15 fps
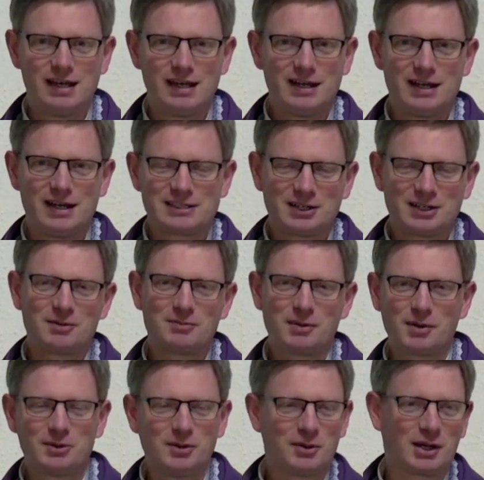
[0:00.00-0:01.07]
It's not about
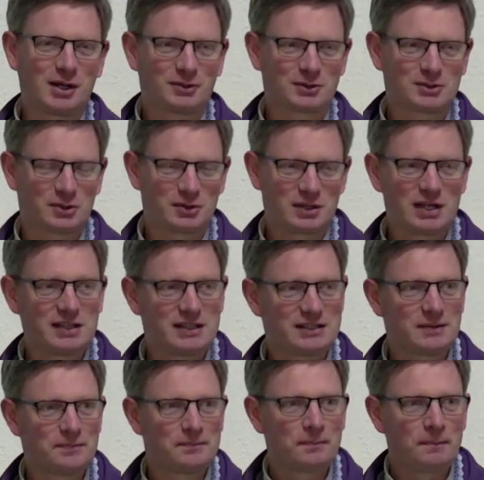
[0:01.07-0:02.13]
knowing how the story ends.
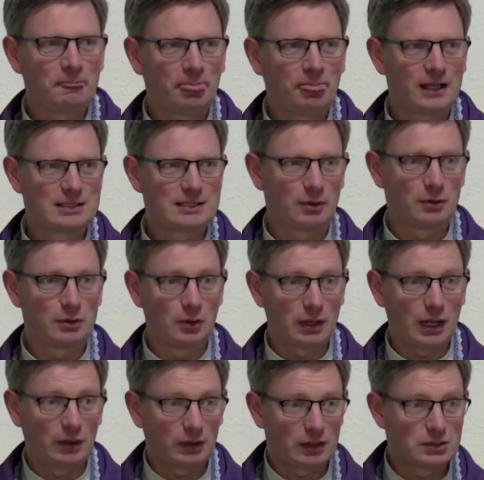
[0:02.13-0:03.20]
It's about knowing
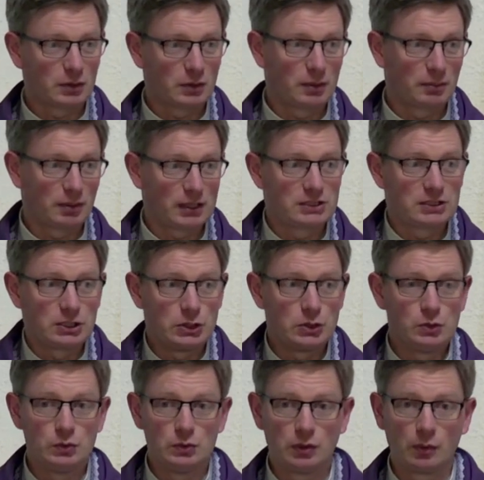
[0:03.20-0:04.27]
how that story applies to
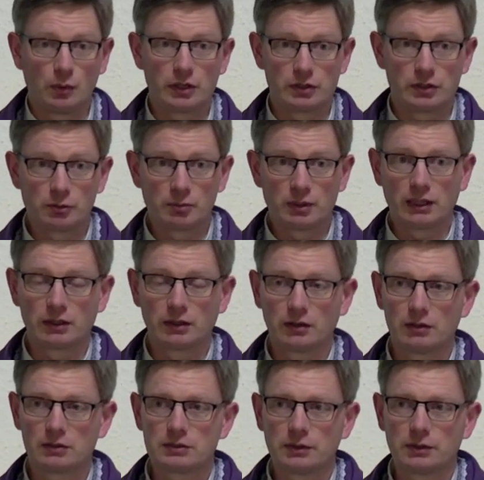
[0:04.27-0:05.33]
you and what you're being
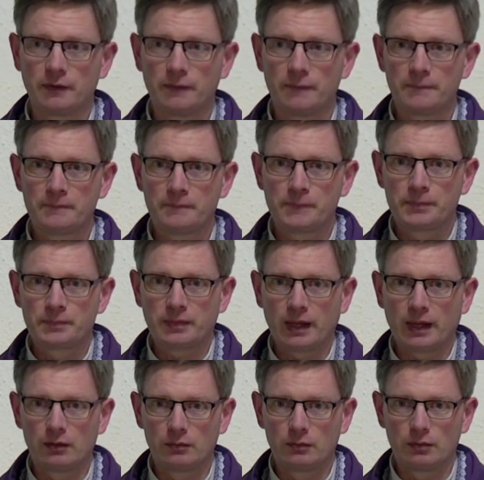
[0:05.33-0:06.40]
called to.
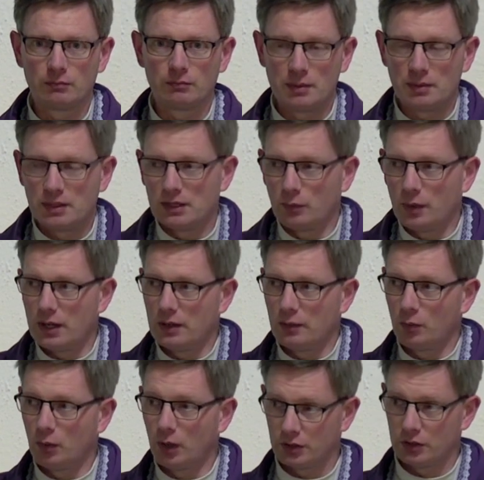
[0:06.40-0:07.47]
And maybe in a way,
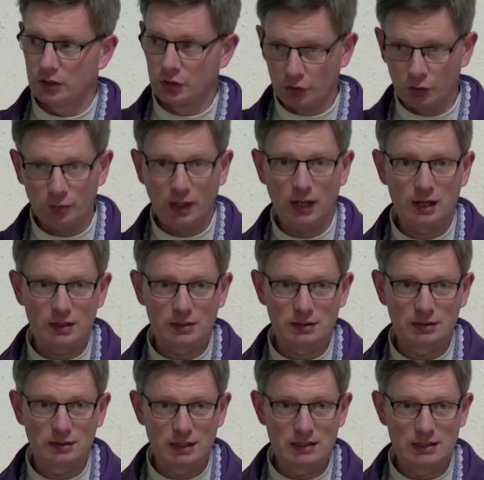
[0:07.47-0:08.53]
what your part
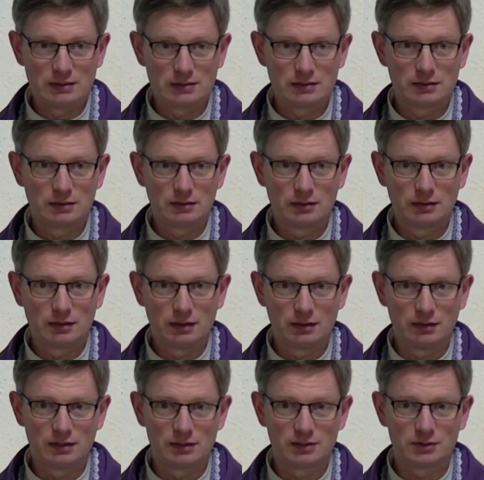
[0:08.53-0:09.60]
is in
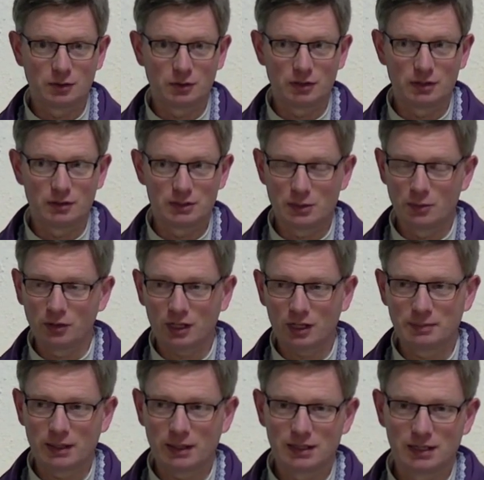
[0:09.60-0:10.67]
this story. See, we're not
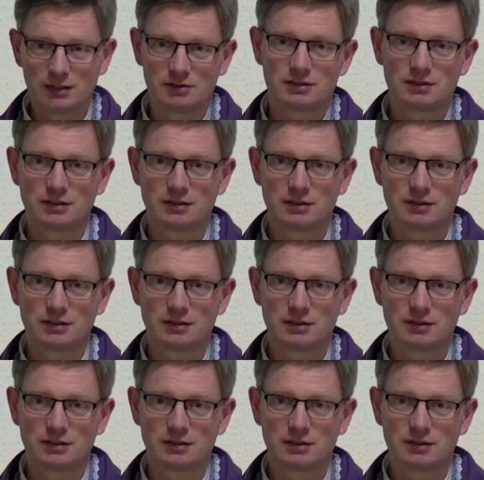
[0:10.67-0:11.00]
spectators